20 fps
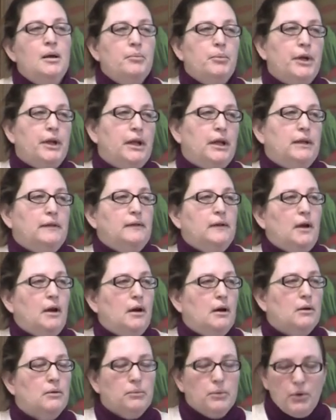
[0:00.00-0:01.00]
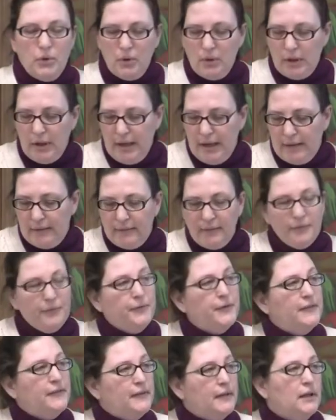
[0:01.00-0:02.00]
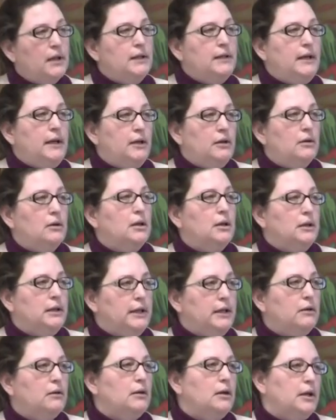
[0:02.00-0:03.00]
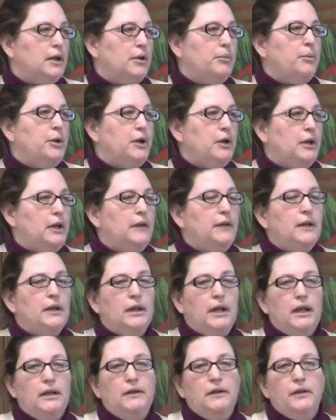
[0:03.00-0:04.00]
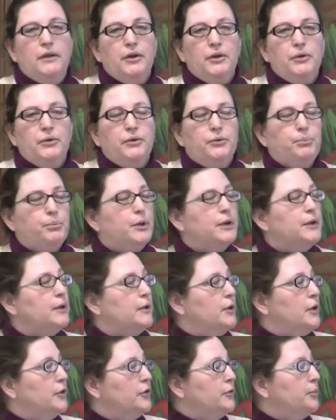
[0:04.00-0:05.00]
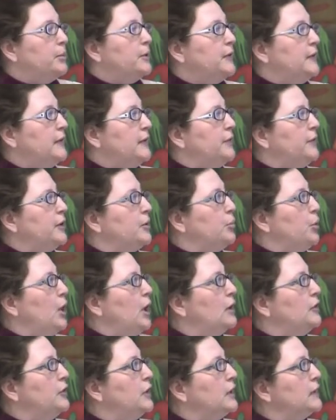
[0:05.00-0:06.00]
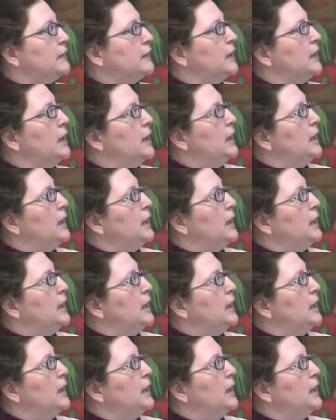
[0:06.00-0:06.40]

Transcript: But it's our role as a facilitator and a leader in a community that led to those, those specific projects.